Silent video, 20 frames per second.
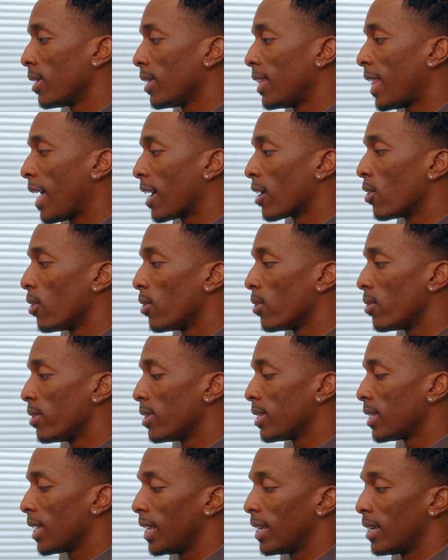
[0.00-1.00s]
that
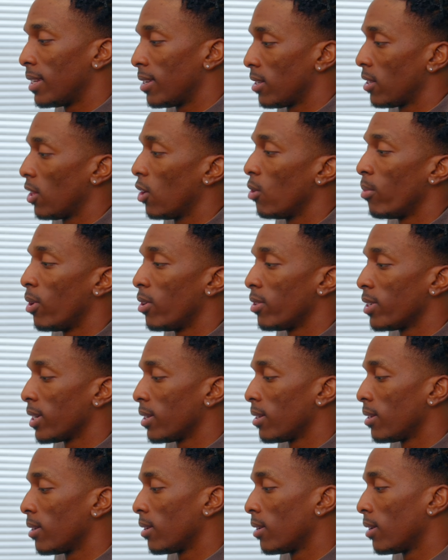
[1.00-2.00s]
goes into slow
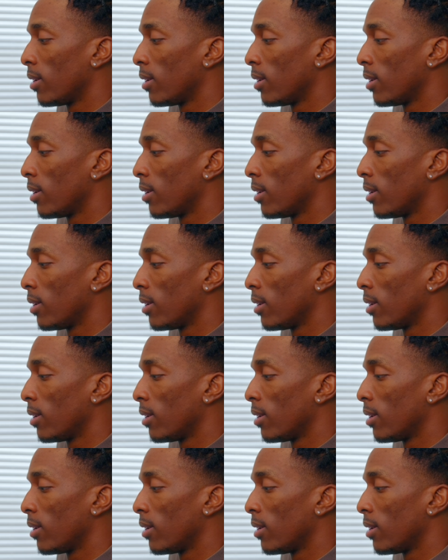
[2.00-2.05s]
motion.